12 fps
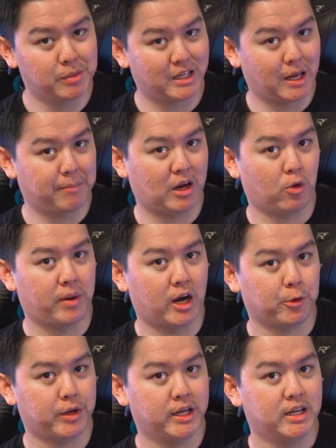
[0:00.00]
mAh
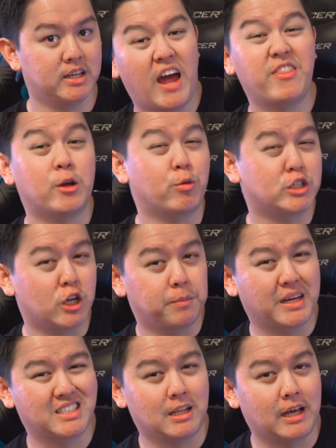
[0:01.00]
battery, and the original
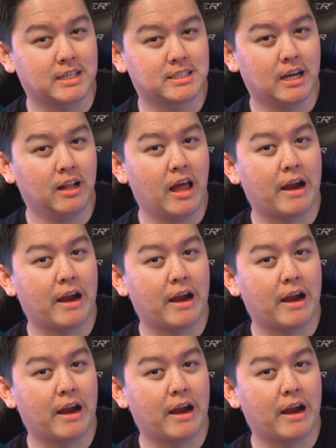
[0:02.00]
Pixel XL